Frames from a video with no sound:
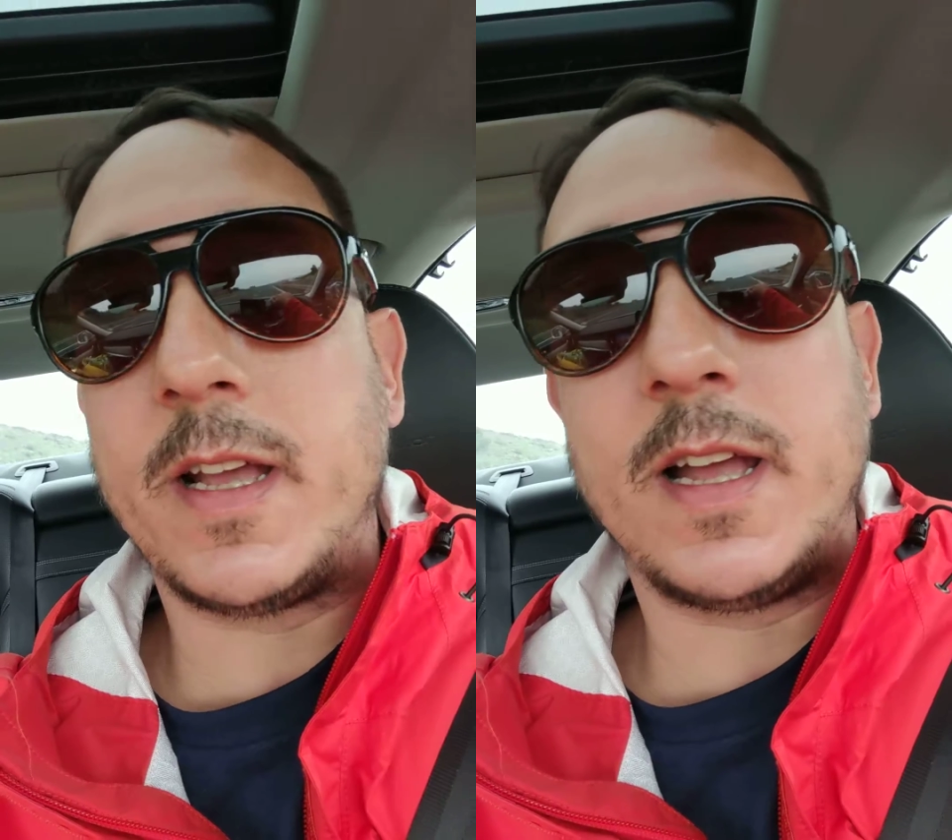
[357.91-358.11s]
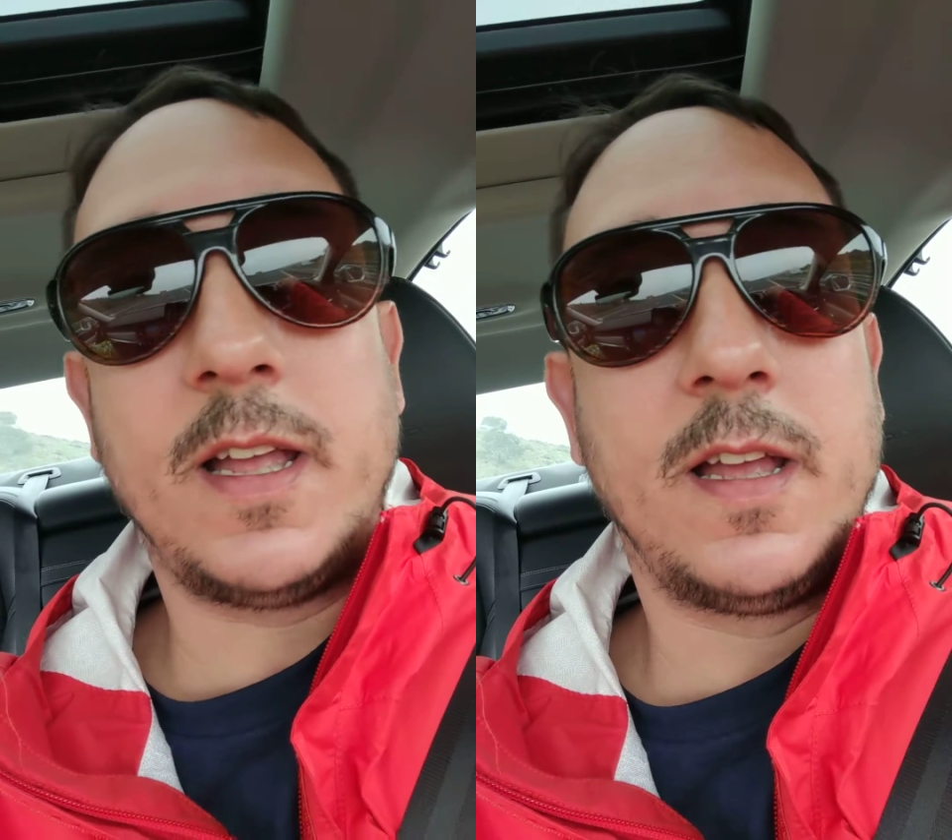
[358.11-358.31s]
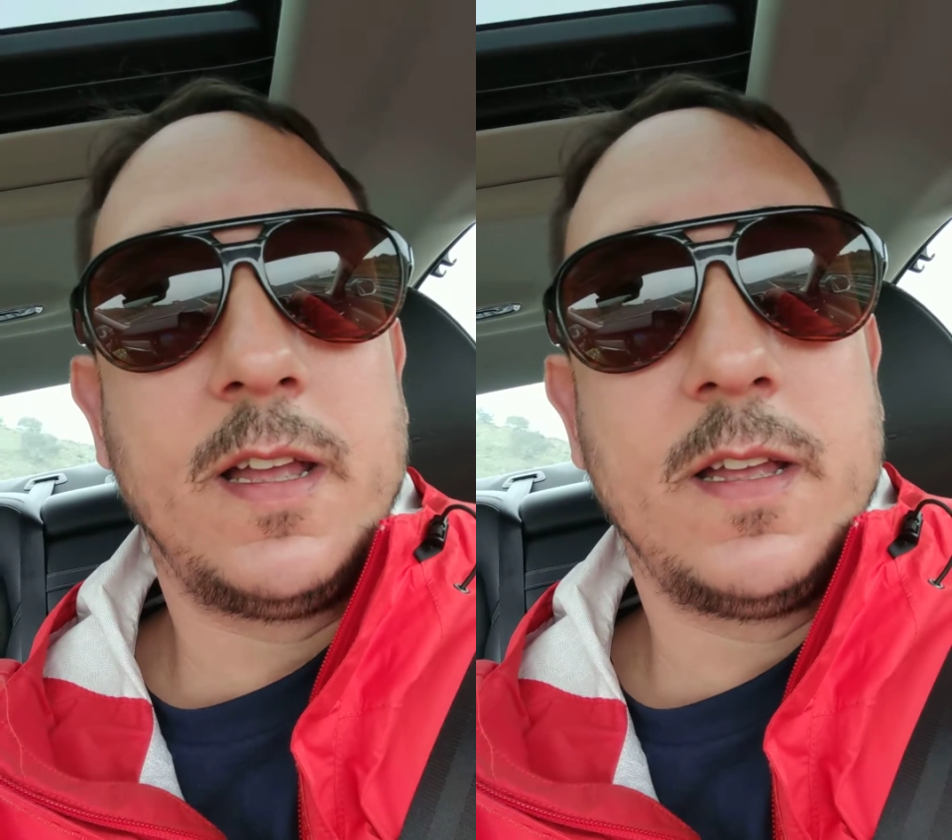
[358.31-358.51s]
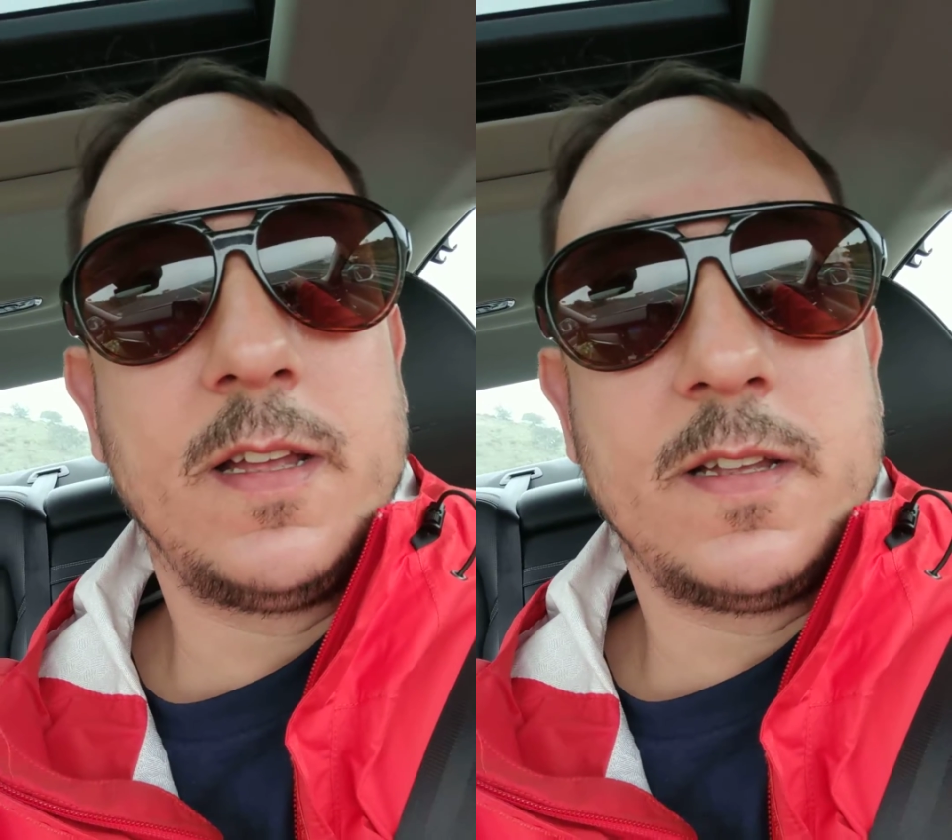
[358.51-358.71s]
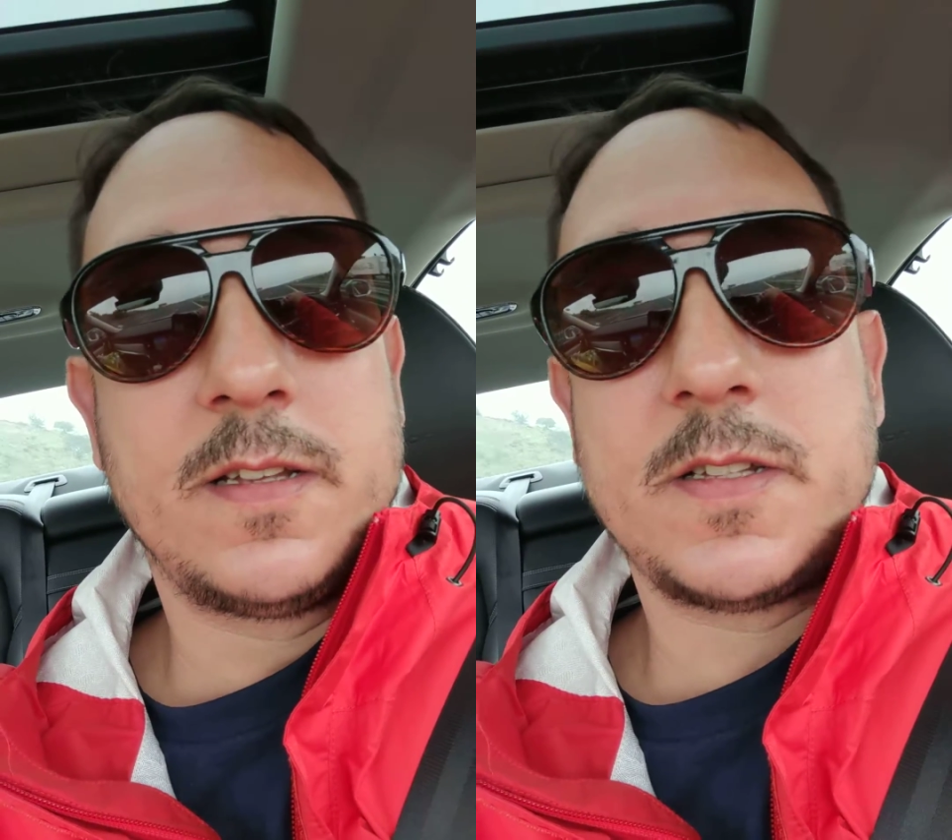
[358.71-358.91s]
I
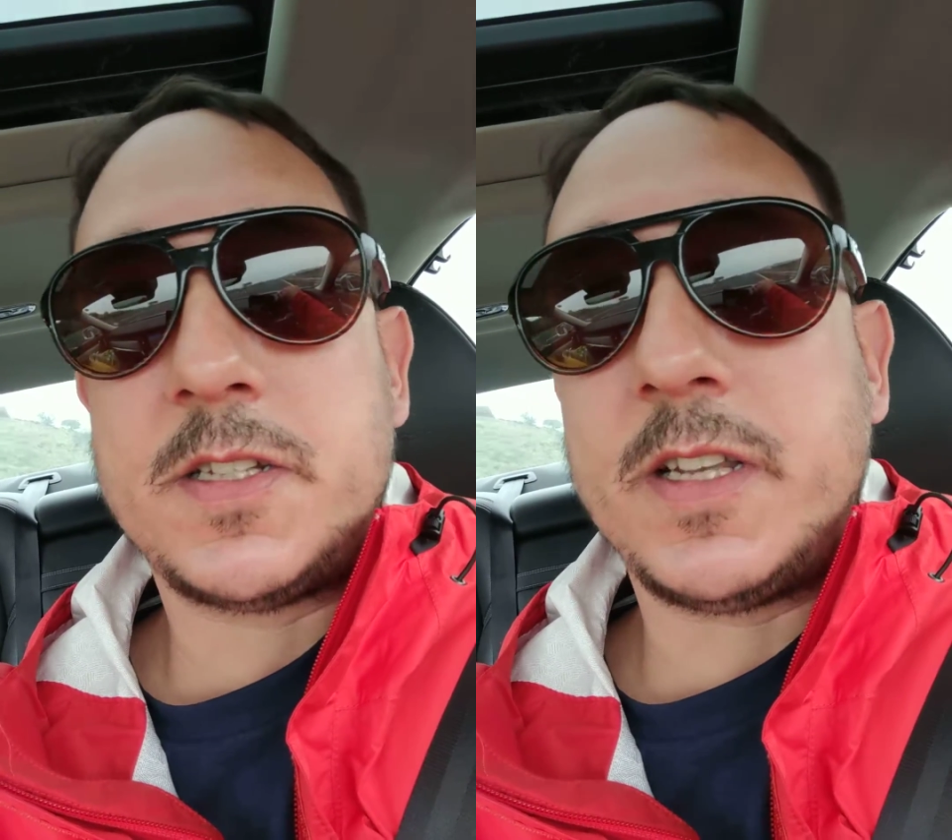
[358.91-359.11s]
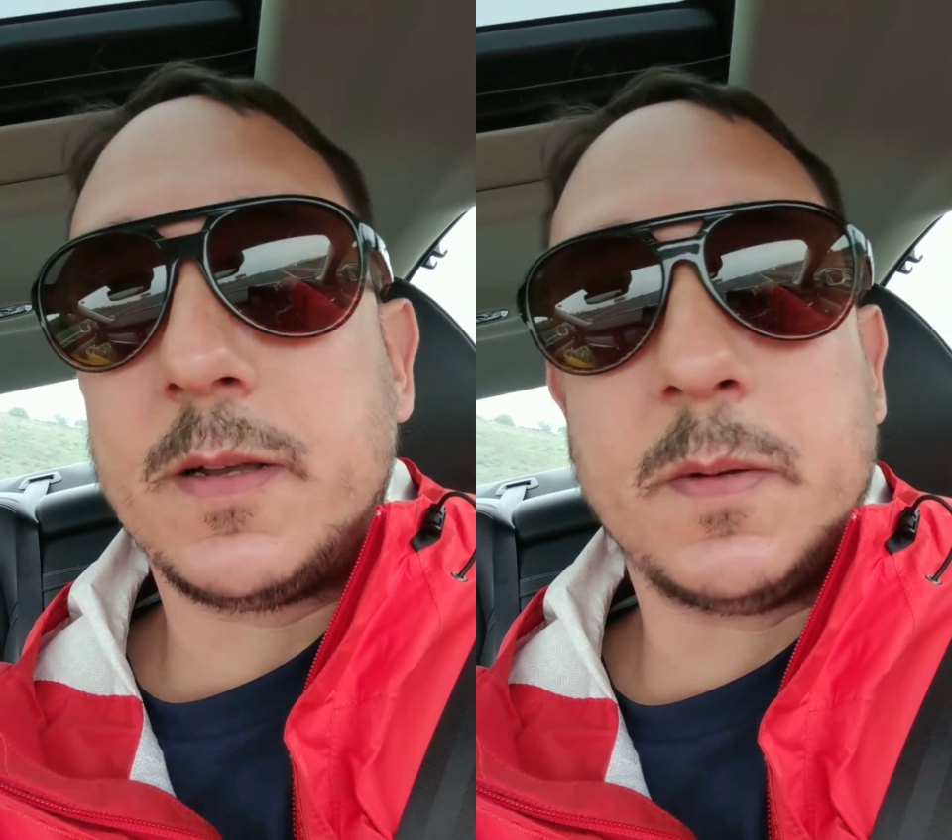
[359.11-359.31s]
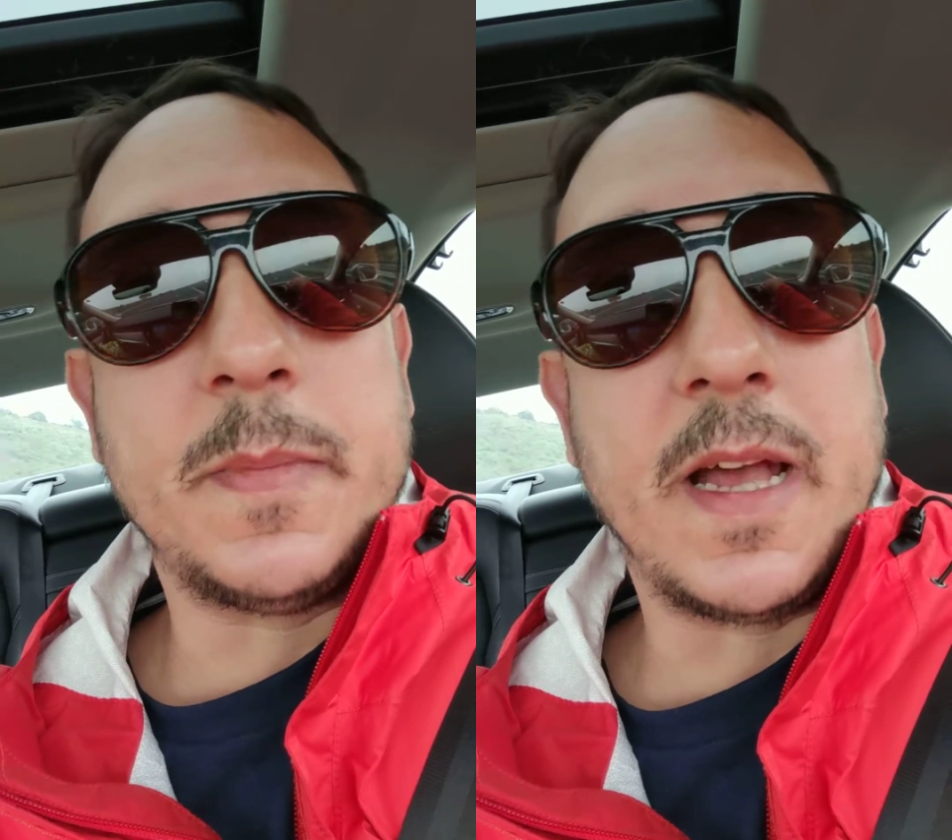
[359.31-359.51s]
see coming